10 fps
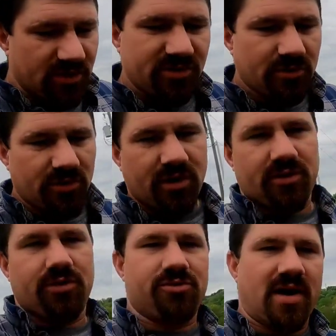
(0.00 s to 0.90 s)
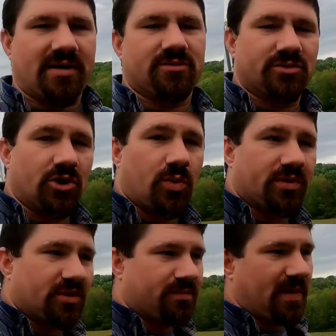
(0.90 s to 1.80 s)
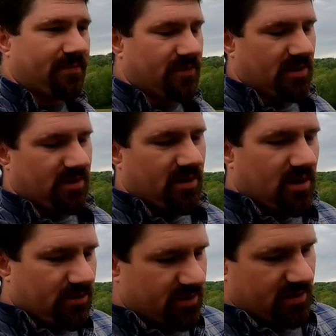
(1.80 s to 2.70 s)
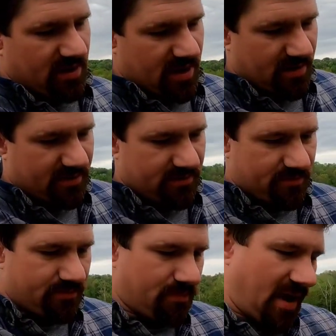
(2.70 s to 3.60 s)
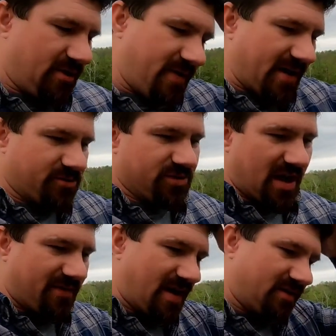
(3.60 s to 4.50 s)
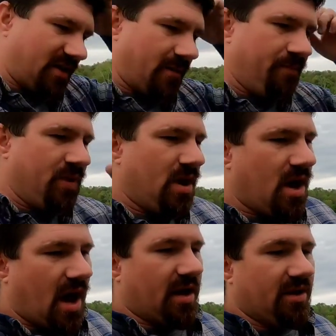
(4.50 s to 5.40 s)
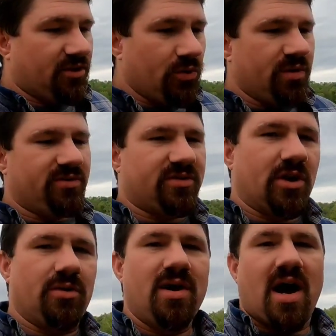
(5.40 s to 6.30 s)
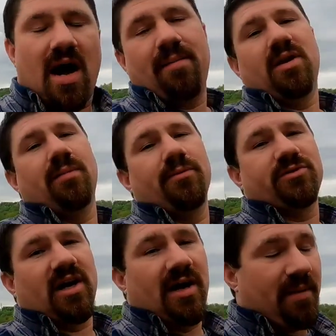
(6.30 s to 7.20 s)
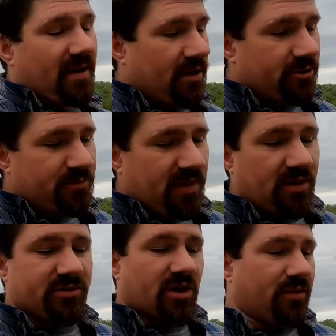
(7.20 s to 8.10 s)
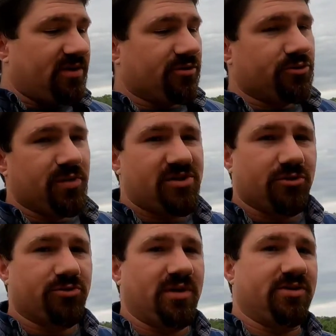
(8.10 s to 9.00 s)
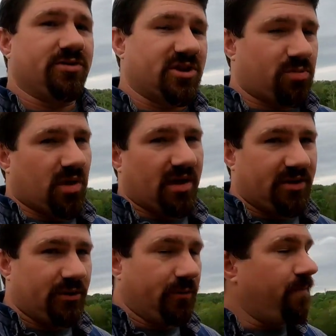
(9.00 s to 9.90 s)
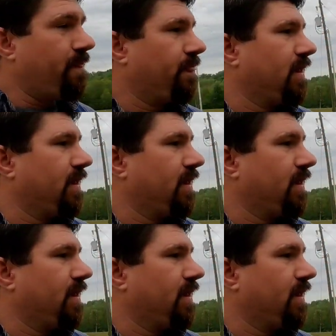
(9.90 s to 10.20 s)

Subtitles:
So I start looking at new tractors and look what the manufacturers have out there. And in doing so, I'm a numbers guy. Anybody knows me knows I research. That's what I do.